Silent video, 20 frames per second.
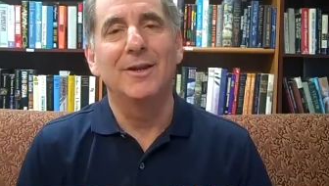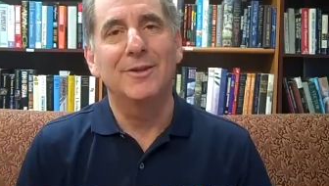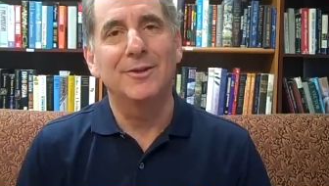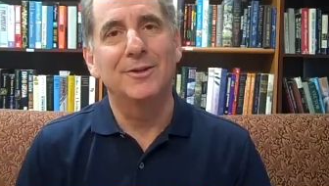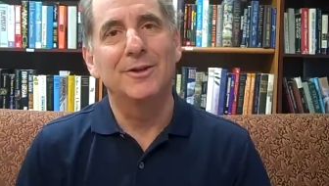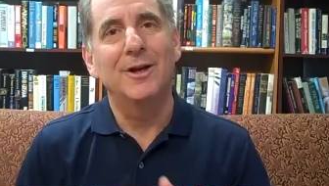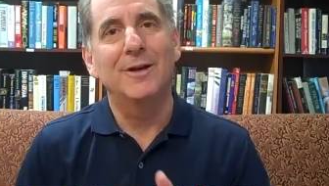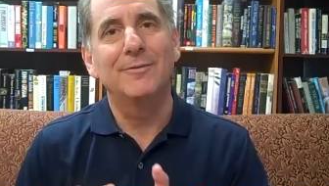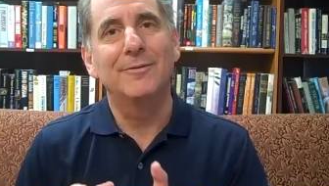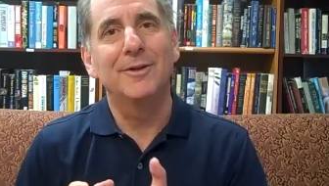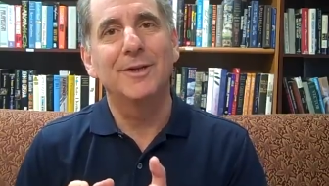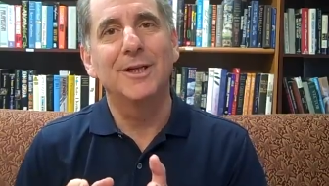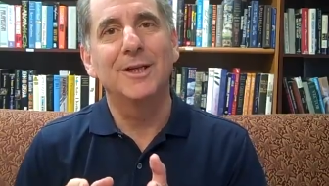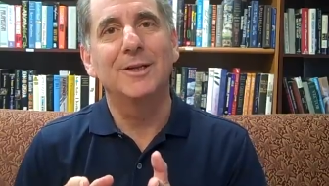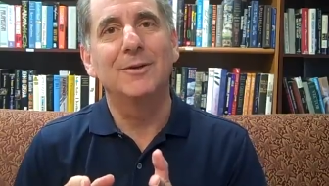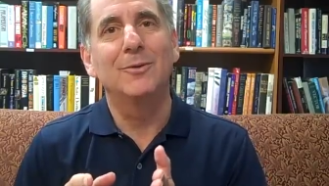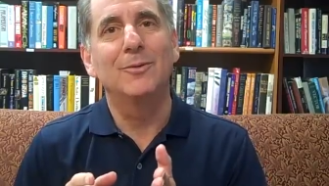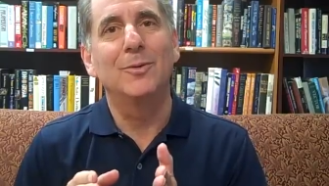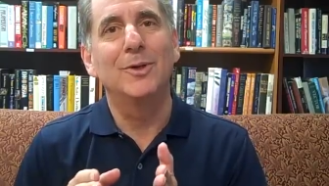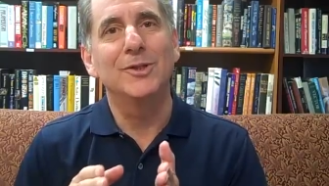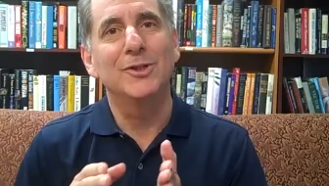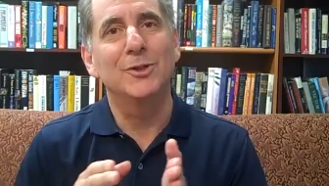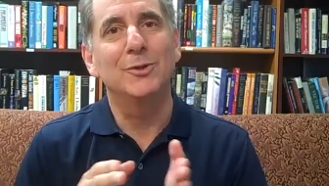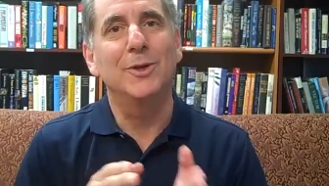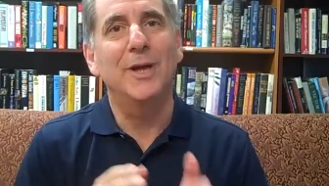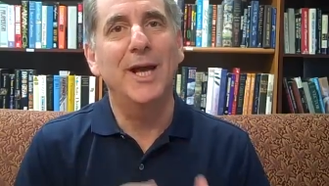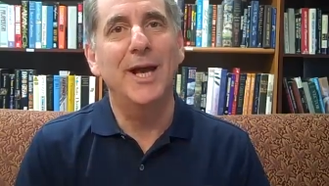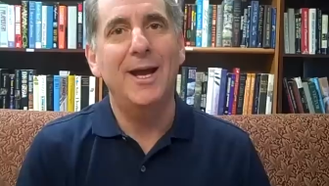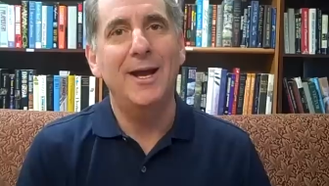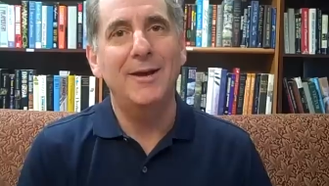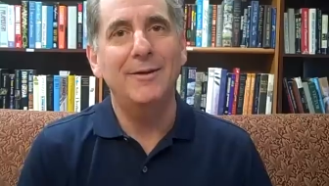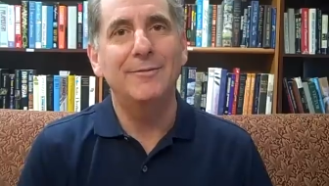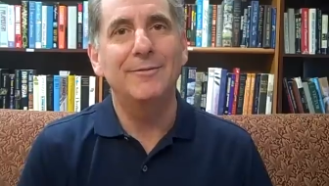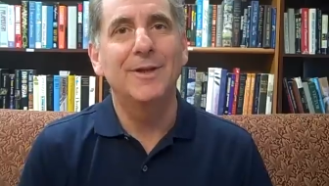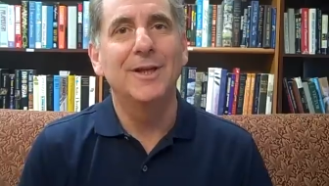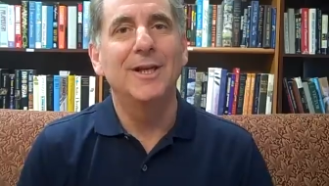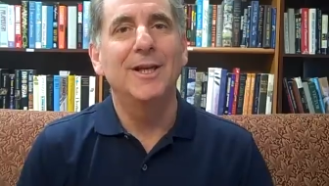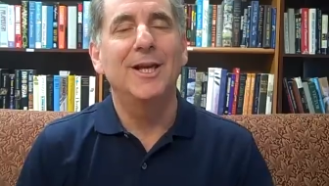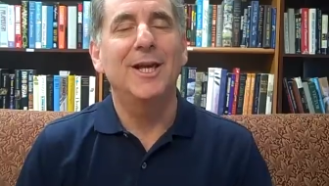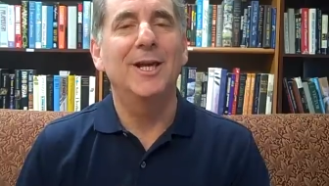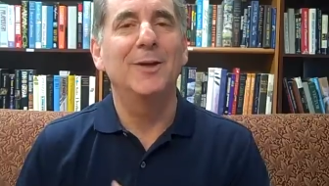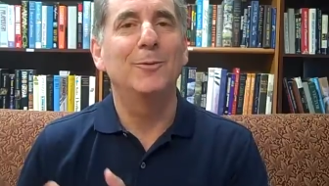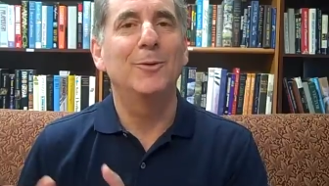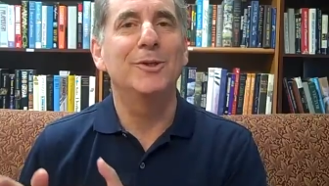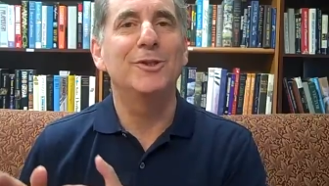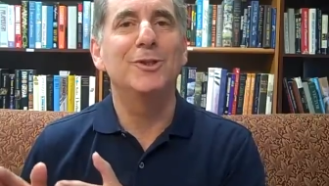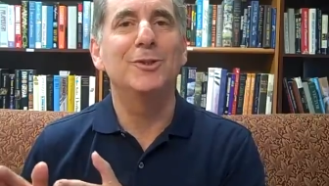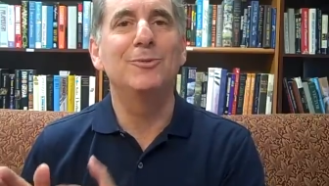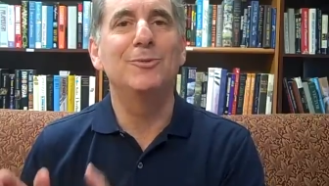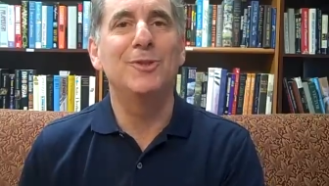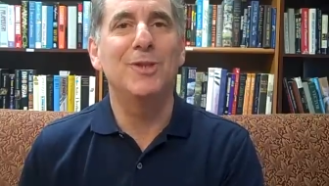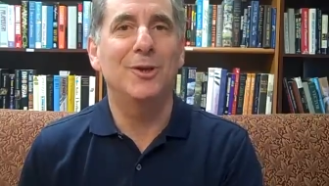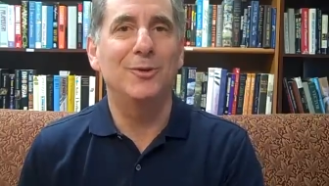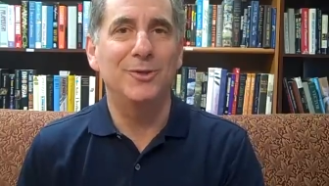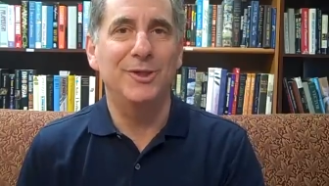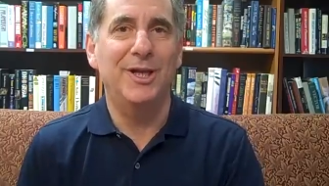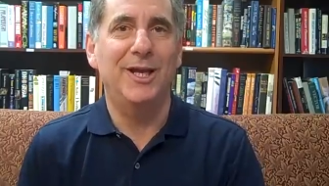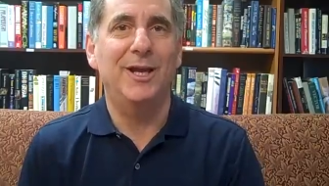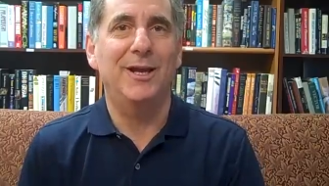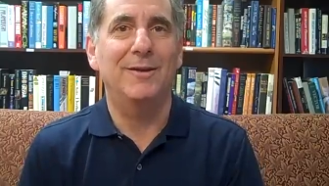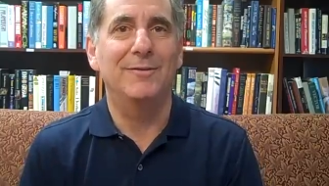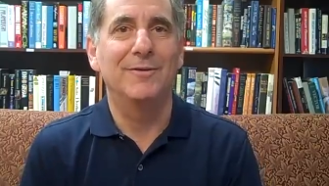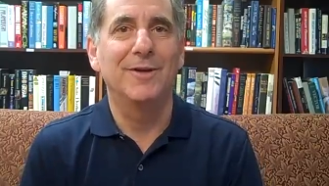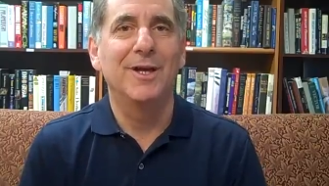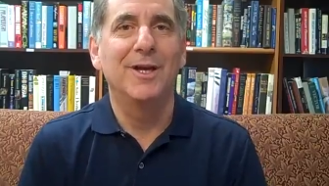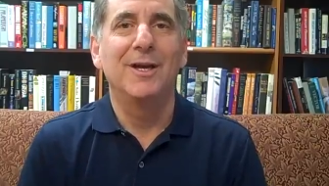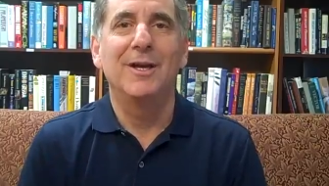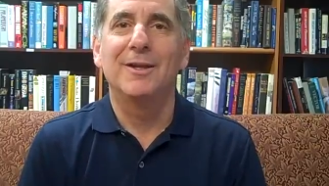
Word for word: They're governing what you have and what you don't have.